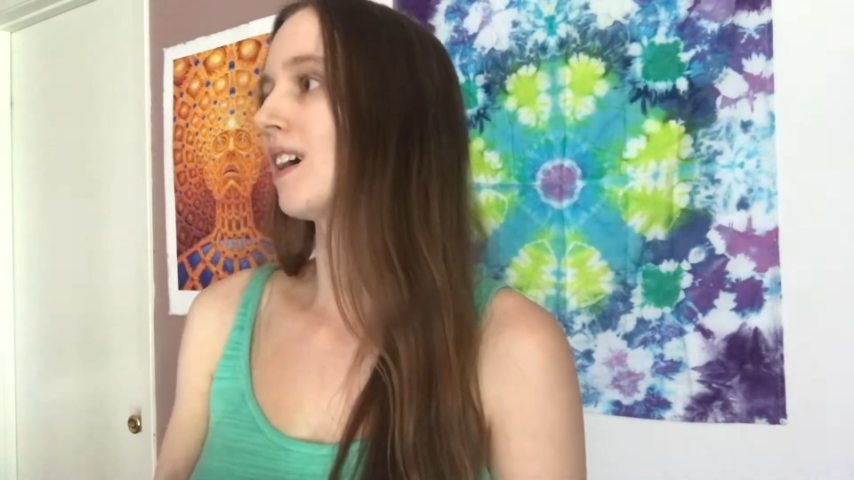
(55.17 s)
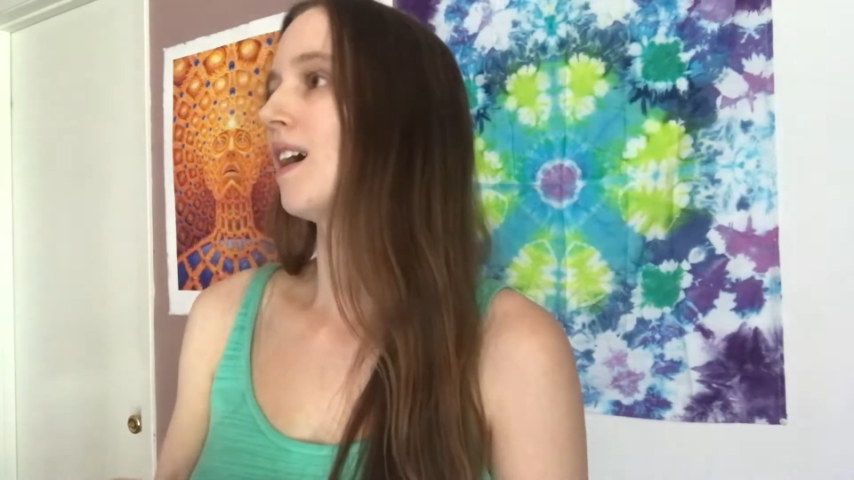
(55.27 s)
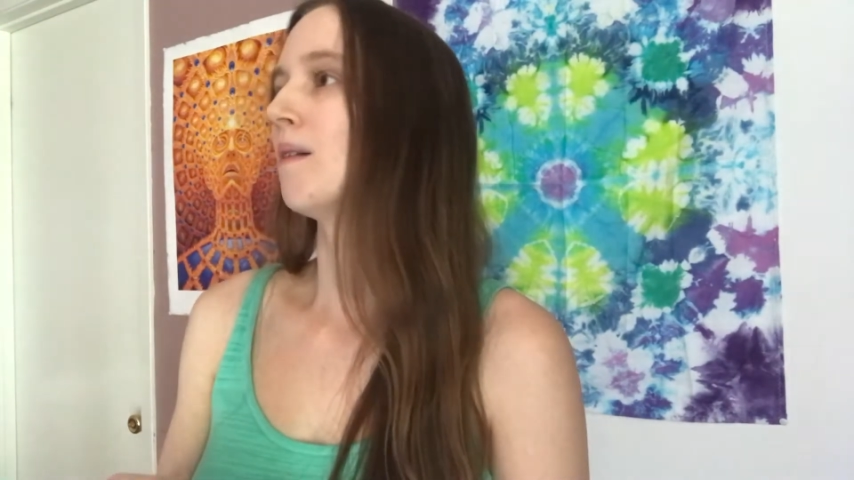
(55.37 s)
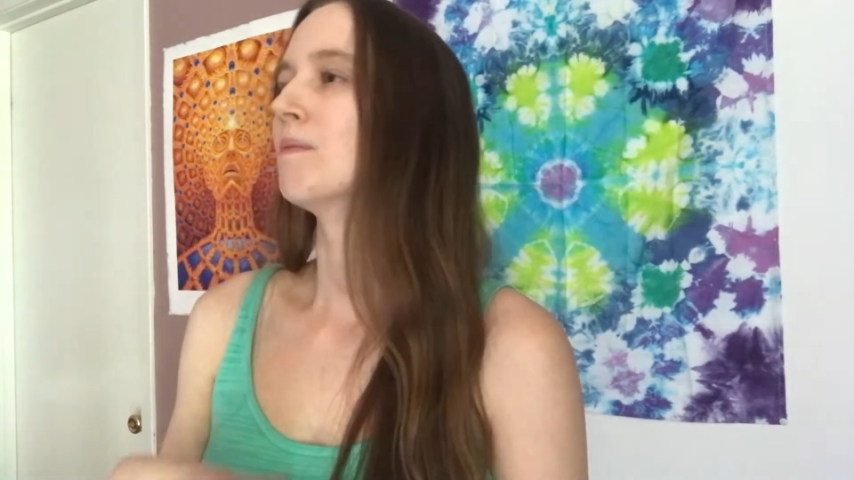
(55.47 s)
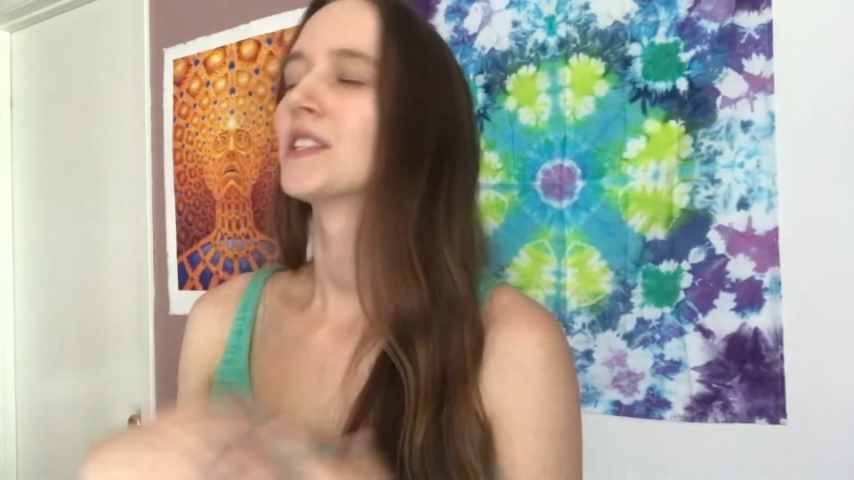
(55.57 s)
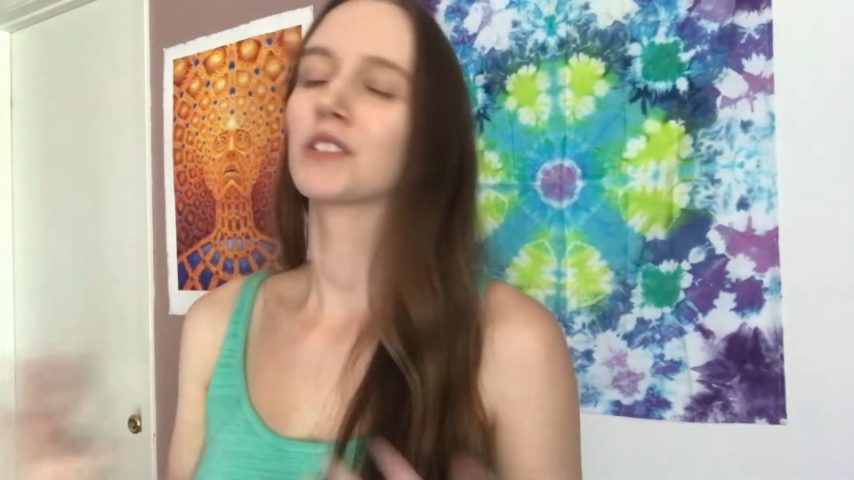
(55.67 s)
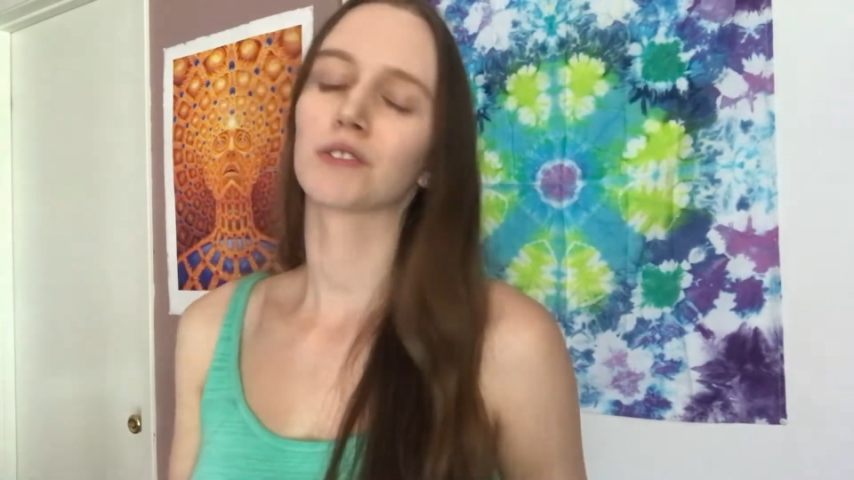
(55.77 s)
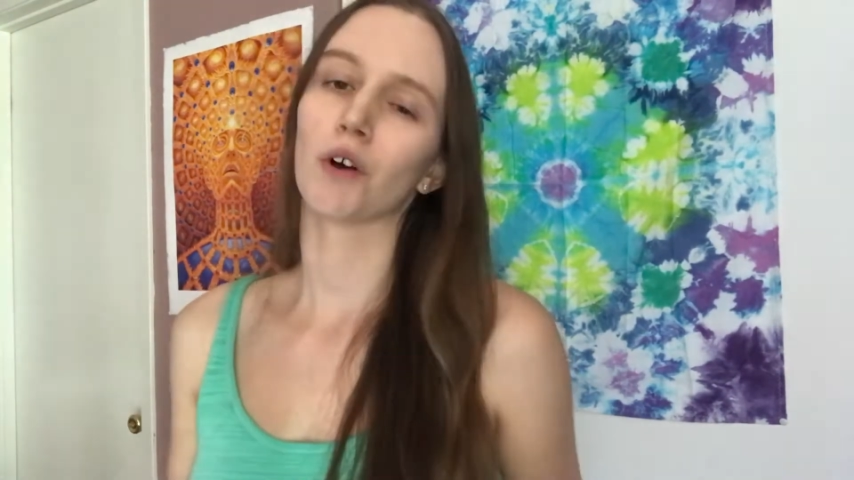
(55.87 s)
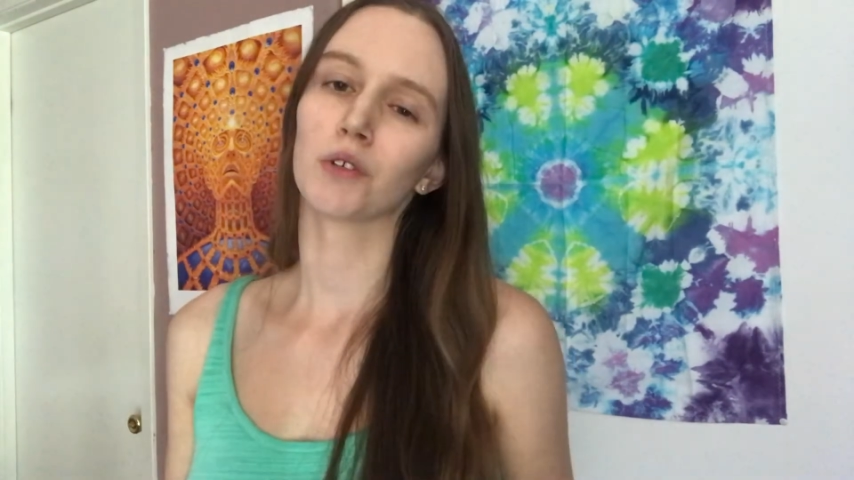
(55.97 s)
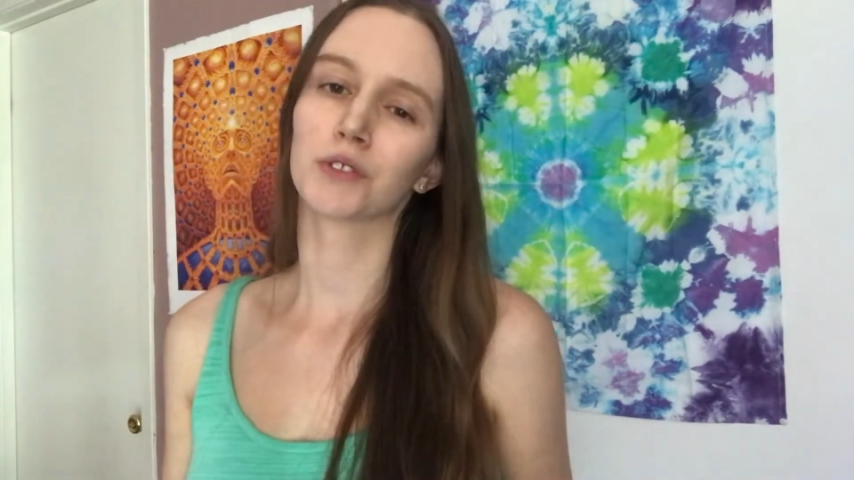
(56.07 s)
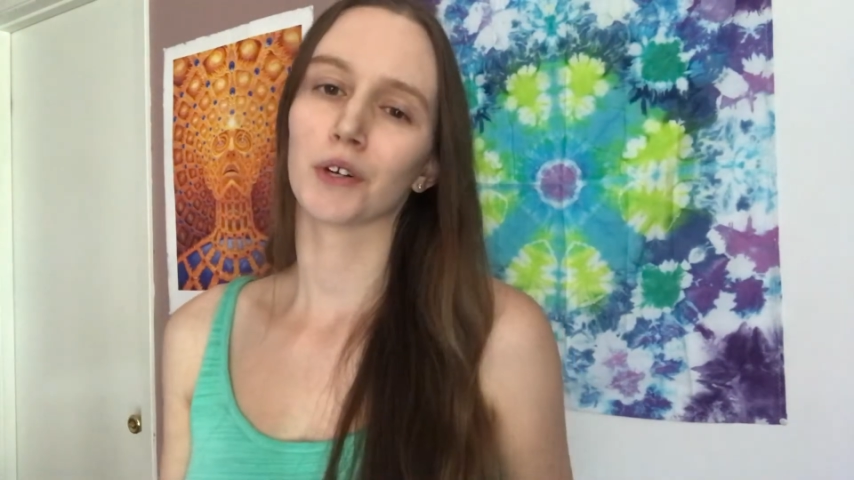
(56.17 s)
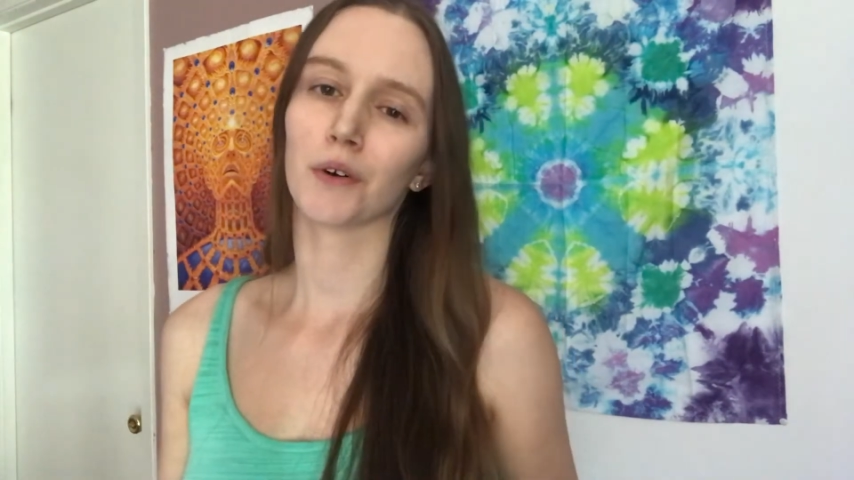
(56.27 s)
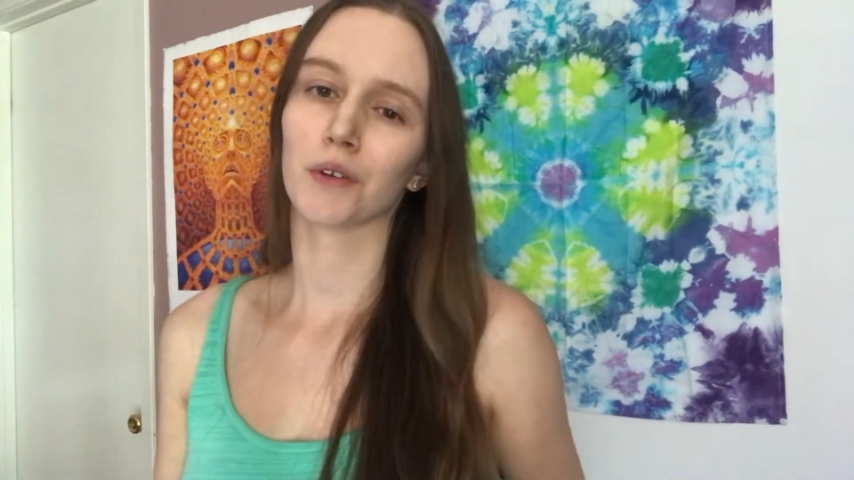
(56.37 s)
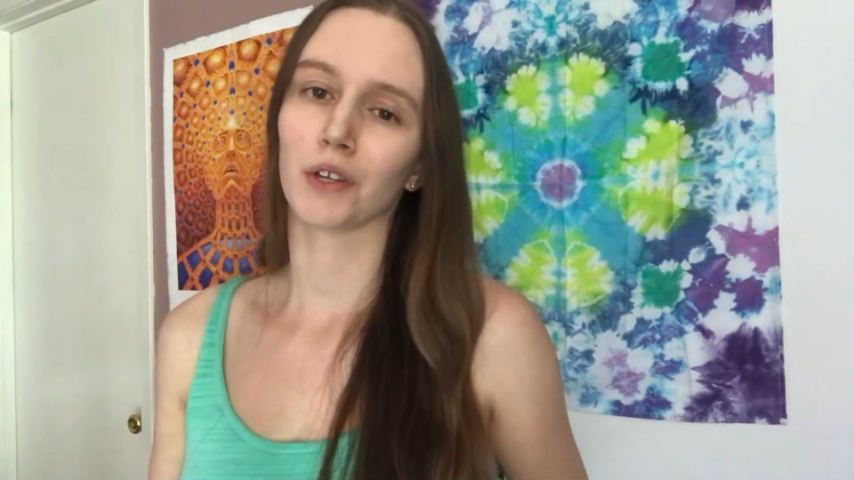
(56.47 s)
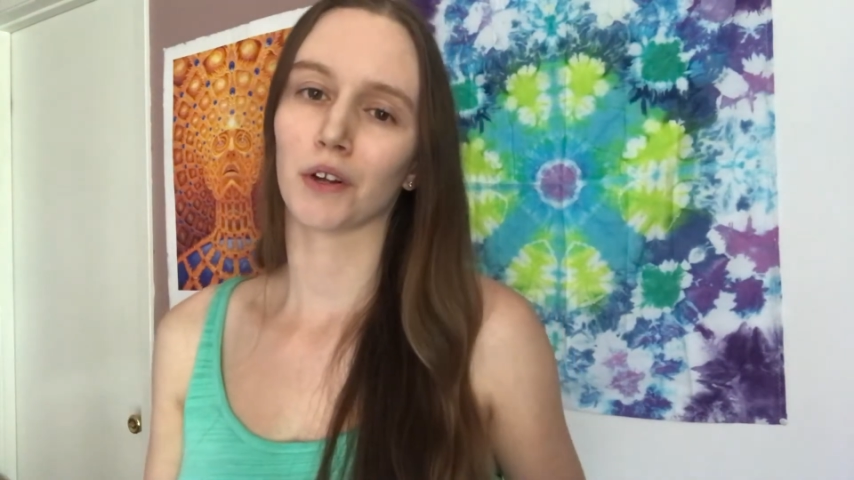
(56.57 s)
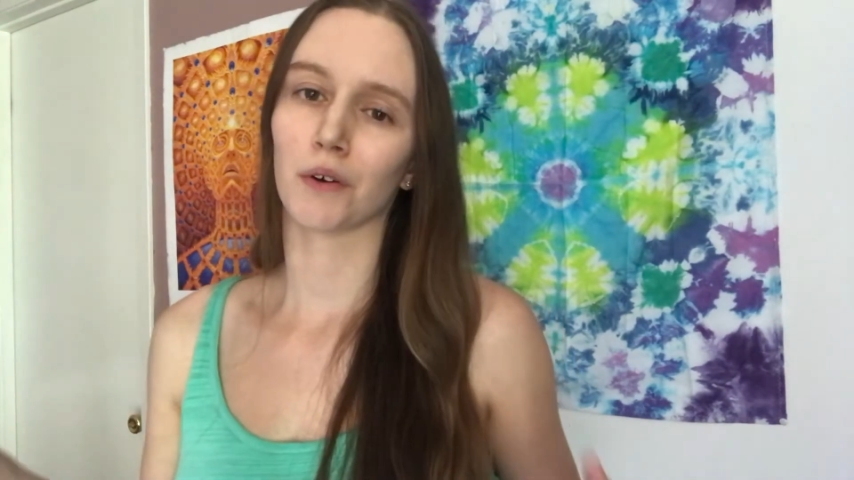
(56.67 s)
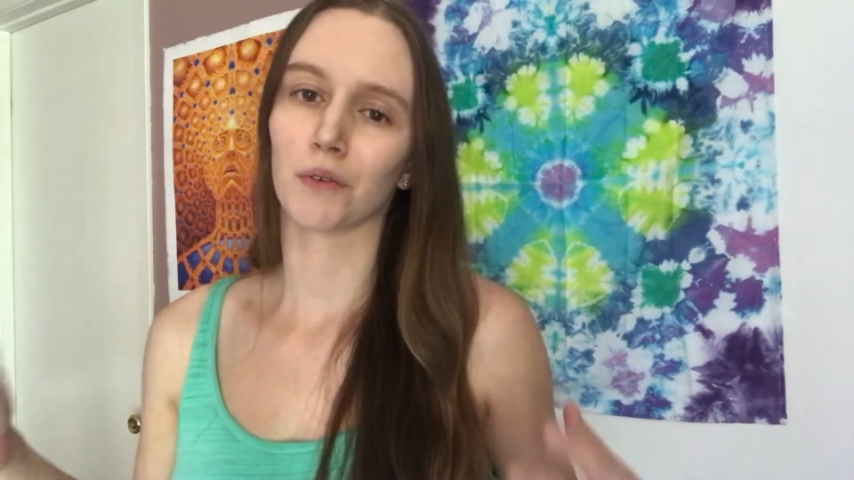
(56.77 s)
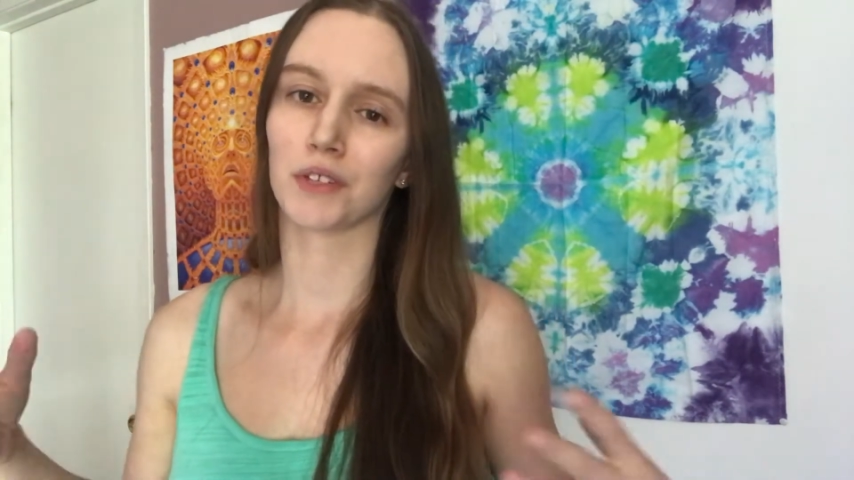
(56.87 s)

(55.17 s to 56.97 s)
Um, this is also, you know,